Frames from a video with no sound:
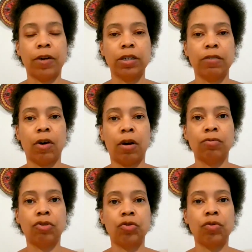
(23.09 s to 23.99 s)
First of
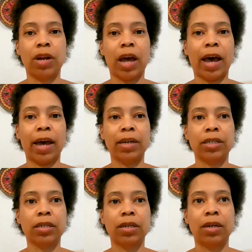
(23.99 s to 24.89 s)
all, do
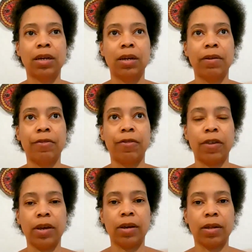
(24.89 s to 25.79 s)
not
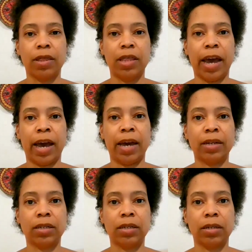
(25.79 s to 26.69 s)
think
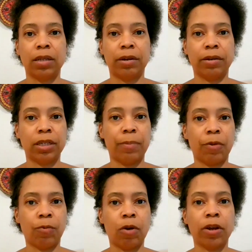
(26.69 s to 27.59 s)
that there's
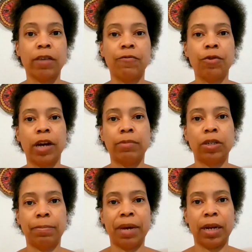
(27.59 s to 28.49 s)
something wrong if you come
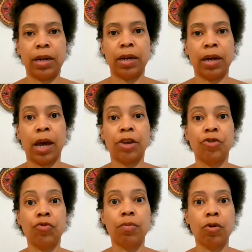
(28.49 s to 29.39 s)
to Merida and
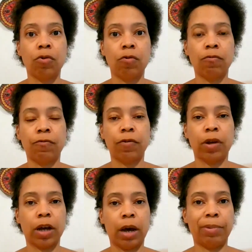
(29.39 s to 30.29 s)
you move
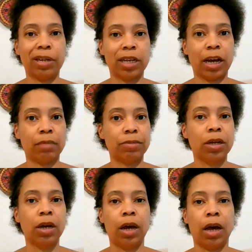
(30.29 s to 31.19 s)
a couple of
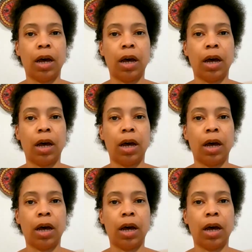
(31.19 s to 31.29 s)
times.